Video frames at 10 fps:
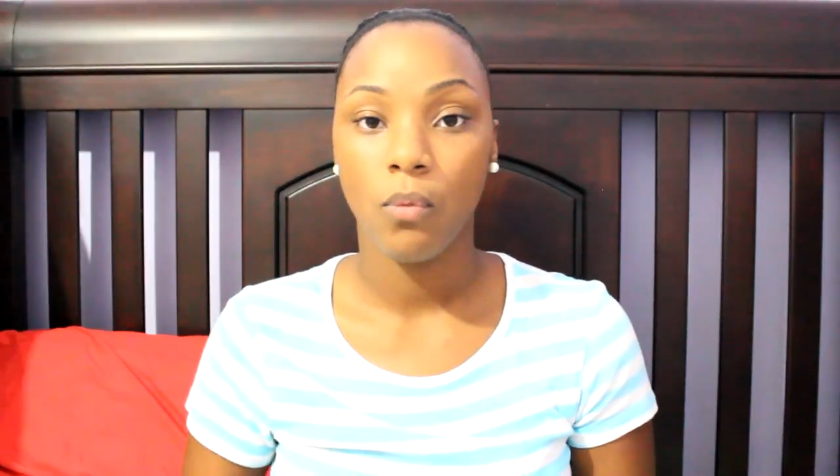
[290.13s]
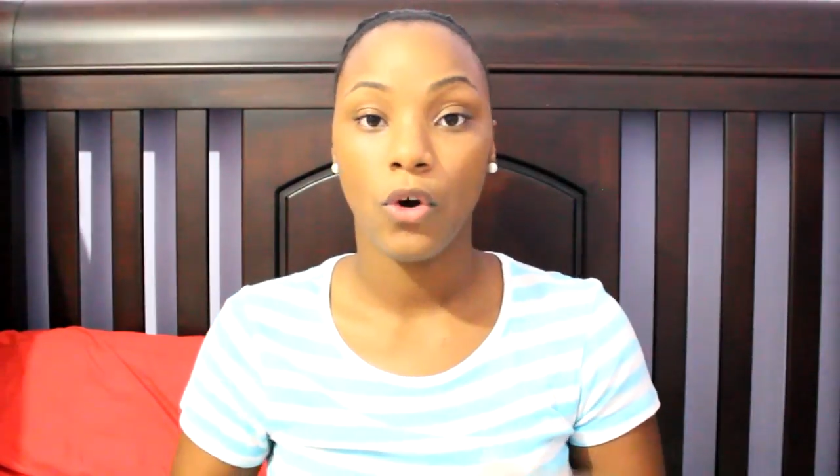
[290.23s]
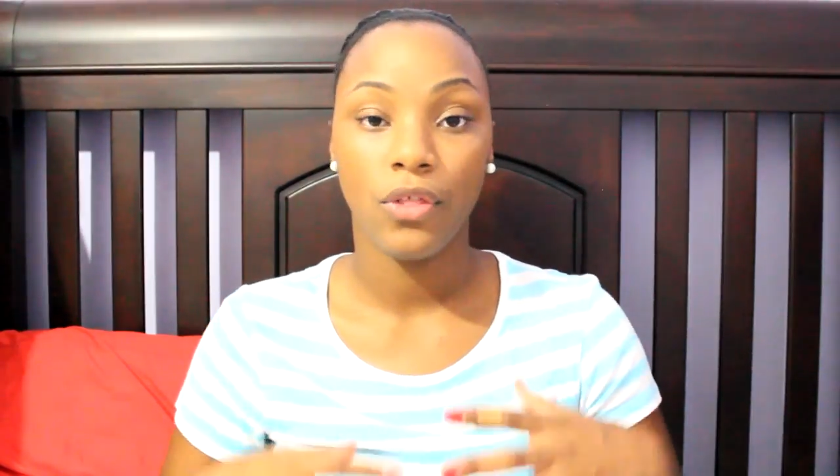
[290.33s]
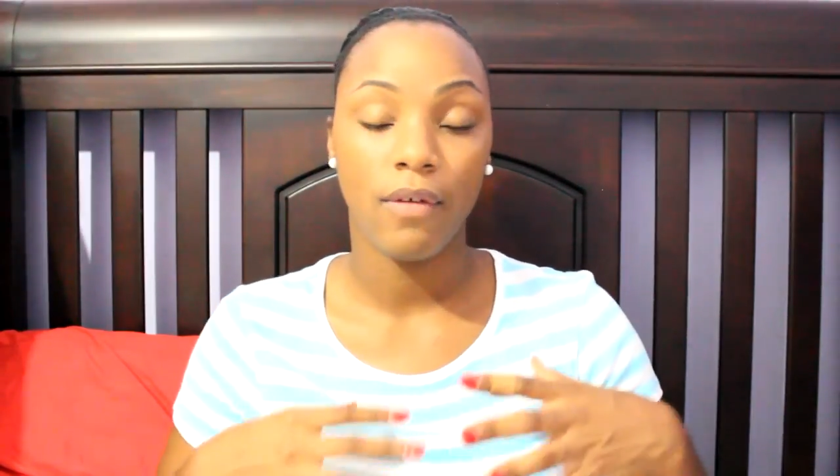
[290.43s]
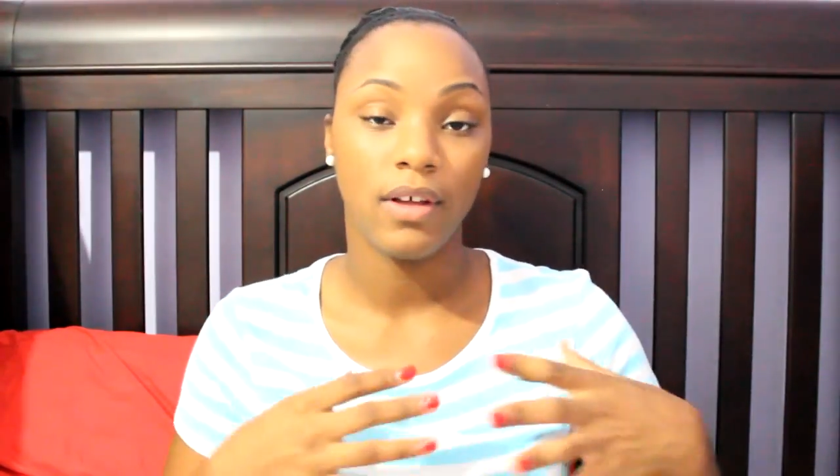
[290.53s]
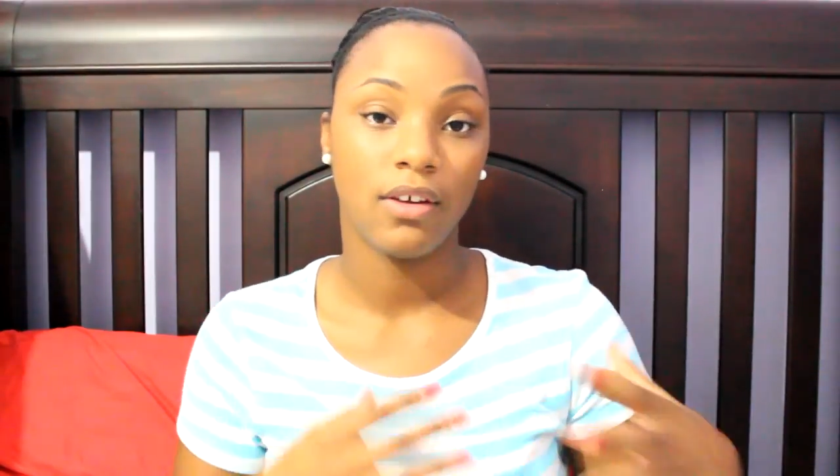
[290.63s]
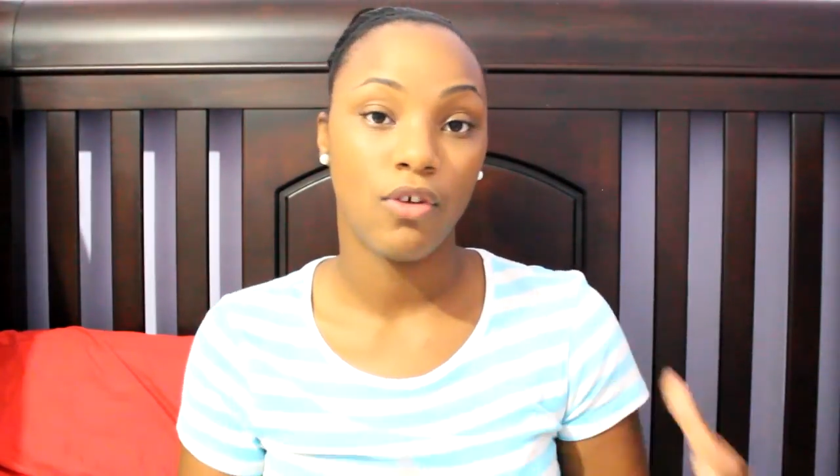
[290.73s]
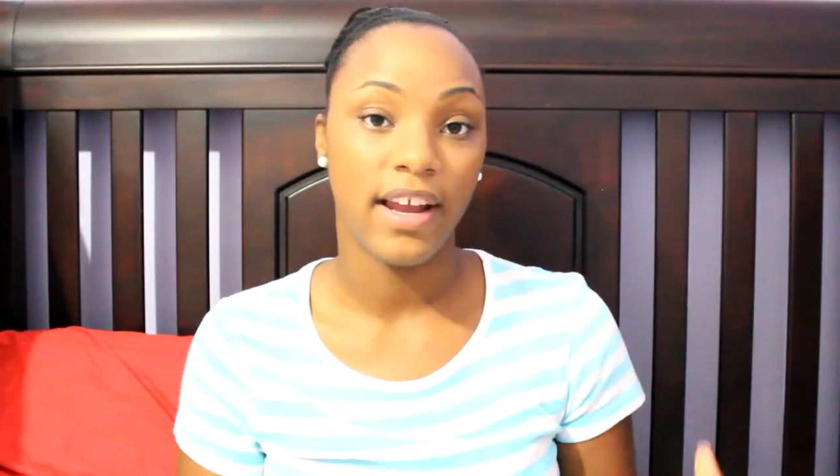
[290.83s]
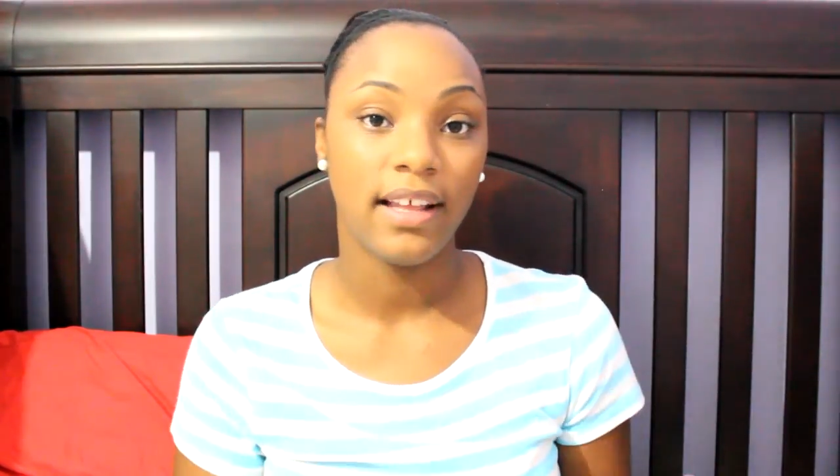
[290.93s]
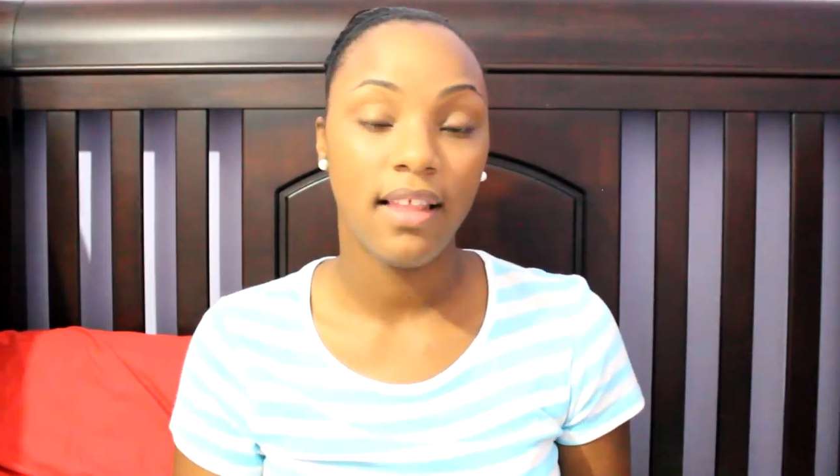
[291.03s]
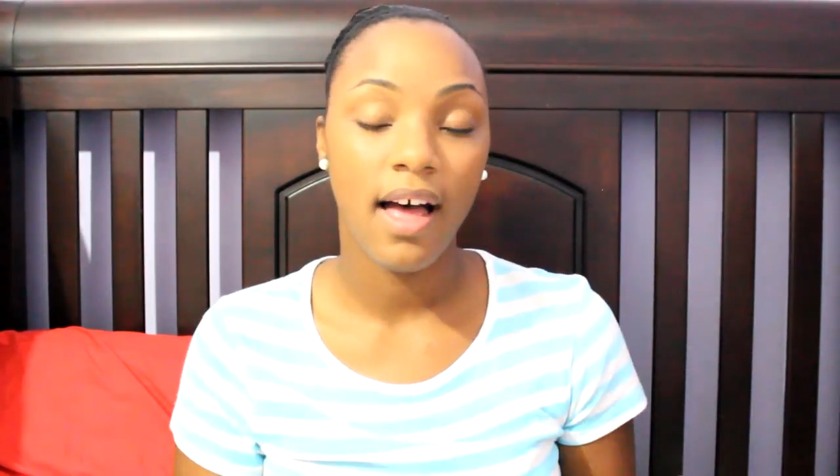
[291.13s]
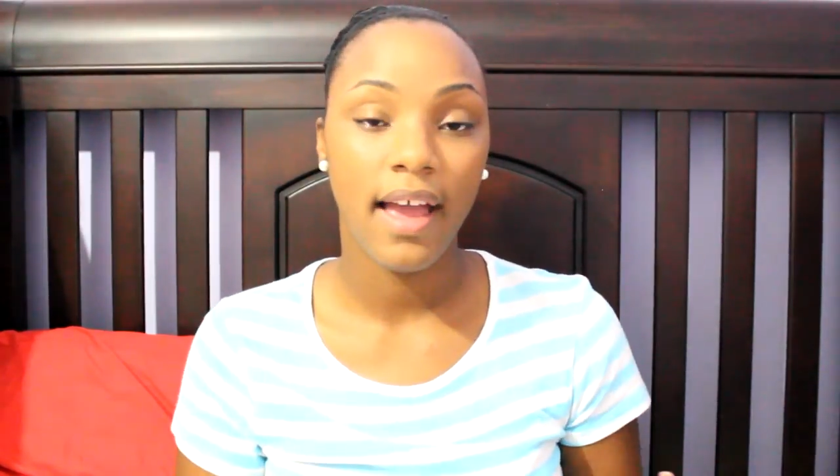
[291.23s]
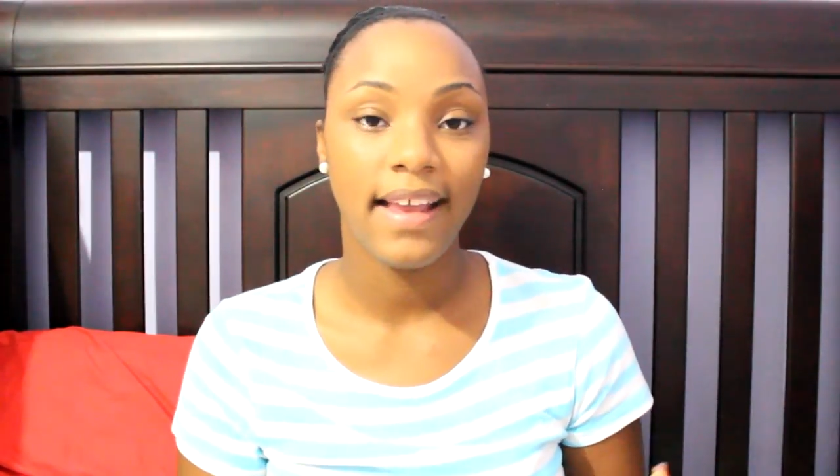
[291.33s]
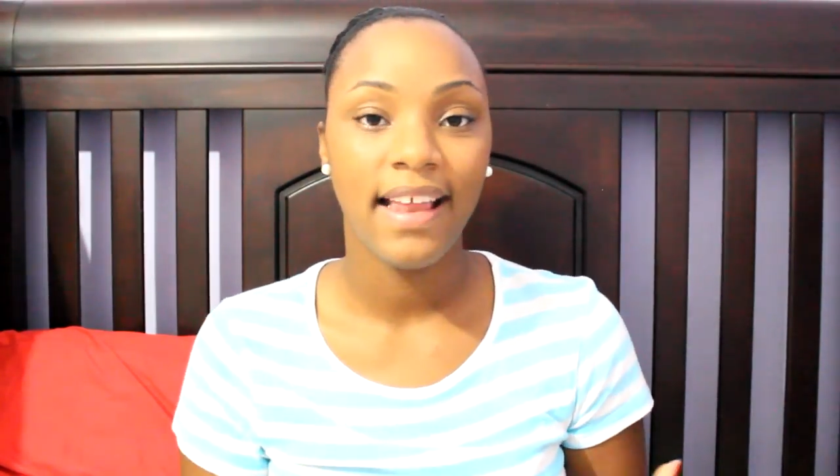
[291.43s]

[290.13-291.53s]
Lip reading: worth of a credit line,